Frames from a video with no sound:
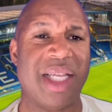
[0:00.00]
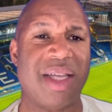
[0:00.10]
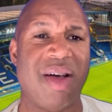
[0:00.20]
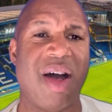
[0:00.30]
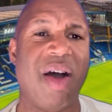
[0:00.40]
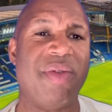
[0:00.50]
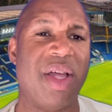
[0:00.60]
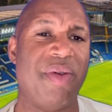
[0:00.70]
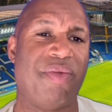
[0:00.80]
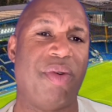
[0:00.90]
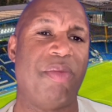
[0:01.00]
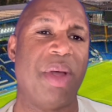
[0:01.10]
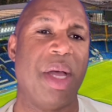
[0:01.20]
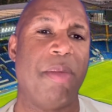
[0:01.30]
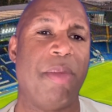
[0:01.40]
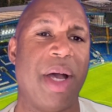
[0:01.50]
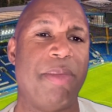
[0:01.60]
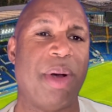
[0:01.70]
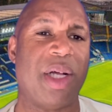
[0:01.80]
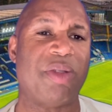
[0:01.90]
So I've learned from
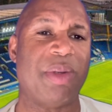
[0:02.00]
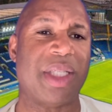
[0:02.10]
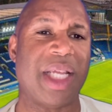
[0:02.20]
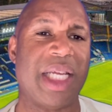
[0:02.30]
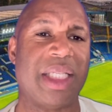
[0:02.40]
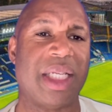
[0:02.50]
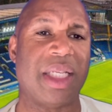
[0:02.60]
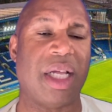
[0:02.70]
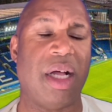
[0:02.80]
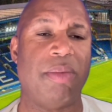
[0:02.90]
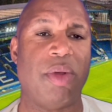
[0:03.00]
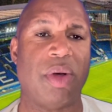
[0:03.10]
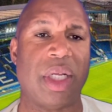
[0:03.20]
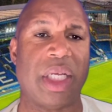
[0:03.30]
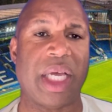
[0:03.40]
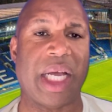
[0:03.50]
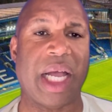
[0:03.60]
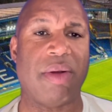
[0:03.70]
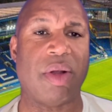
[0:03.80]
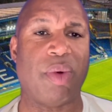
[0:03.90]
my past mistakes and I'm not going to get
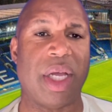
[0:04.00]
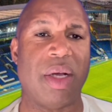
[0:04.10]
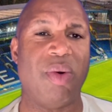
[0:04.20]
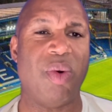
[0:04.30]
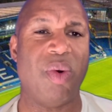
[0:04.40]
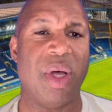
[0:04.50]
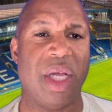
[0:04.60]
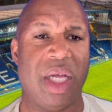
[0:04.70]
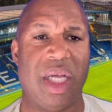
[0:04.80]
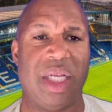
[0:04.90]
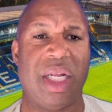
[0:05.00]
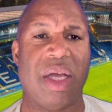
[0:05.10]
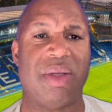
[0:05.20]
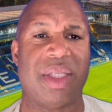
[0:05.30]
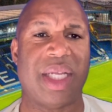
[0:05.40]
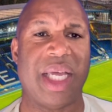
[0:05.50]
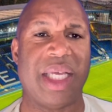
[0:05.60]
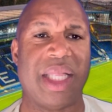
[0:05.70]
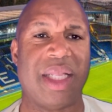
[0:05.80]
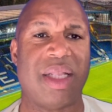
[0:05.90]
carried away or, you know, say, you